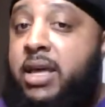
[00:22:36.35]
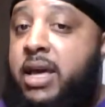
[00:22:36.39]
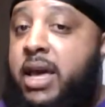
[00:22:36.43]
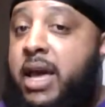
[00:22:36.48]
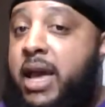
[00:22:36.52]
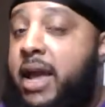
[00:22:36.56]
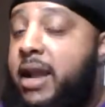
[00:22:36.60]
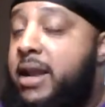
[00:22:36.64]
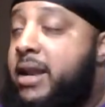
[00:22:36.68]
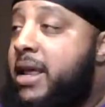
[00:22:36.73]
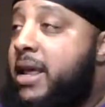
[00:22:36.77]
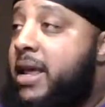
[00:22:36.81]

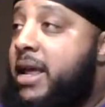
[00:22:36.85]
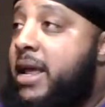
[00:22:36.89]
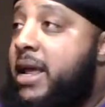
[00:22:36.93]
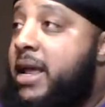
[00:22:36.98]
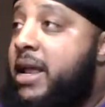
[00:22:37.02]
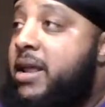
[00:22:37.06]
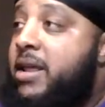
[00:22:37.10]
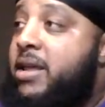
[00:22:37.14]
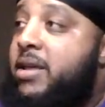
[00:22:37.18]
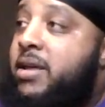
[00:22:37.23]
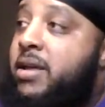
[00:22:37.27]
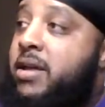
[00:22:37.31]
And
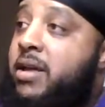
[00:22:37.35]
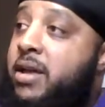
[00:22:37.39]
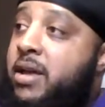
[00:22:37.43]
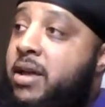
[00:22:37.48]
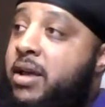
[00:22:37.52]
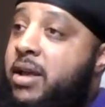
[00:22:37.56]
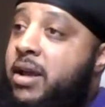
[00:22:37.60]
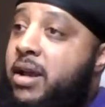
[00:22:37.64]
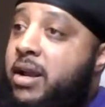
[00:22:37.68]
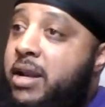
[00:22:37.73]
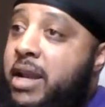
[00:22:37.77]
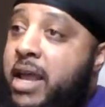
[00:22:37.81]
then
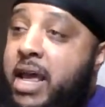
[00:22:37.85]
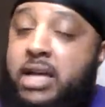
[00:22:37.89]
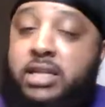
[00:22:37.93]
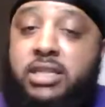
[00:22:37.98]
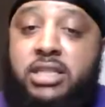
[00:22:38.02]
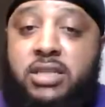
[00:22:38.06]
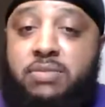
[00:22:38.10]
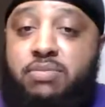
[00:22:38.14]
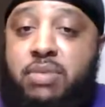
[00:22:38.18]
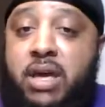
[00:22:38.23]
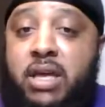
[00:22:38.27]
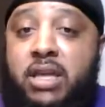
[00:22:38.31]
now
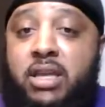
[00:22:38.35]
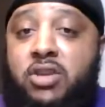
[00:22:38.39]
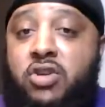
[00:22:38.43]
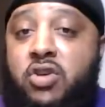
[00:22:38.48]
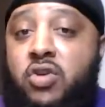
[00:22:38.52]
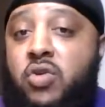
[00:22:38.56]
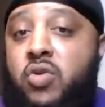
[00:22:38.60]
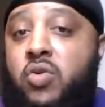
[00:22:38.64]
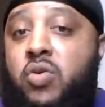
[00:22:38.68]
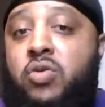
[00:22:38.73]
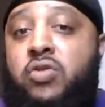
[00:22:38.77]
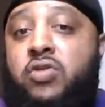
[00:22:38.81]
she's expecting
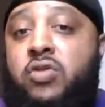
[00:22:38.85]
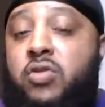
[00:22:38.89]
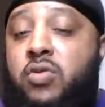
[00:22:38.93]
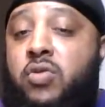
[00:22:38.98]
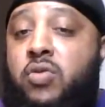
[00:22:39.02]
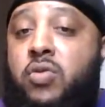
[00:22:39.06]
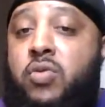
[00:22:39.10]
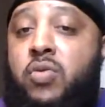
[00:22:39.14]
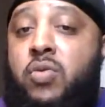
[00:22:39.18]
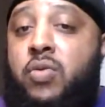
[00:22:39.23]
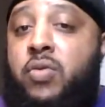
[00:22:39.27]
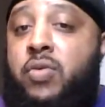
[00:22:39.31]
you to